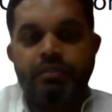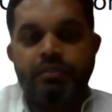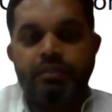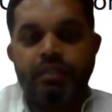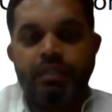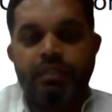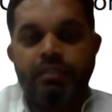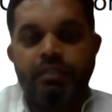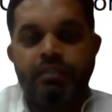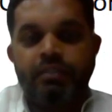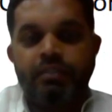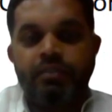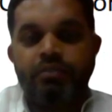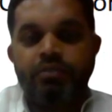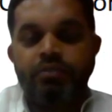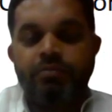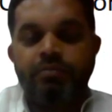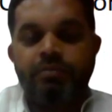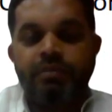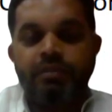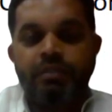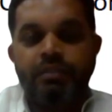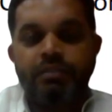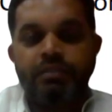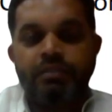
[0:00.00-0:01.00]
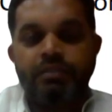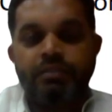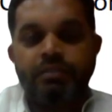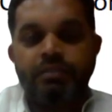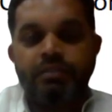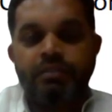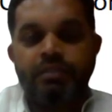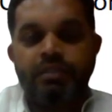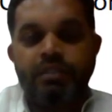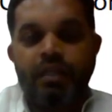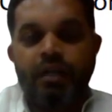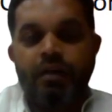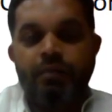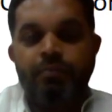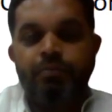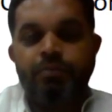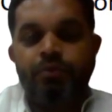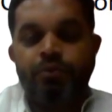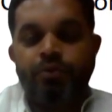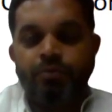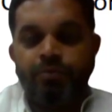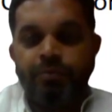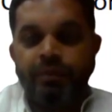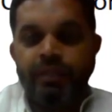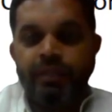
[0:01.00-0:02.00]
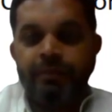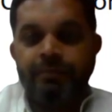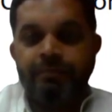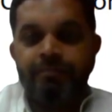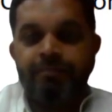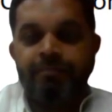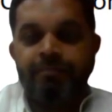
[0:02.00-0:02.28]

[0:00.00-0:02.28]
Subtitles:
title to be as Kaapurumai.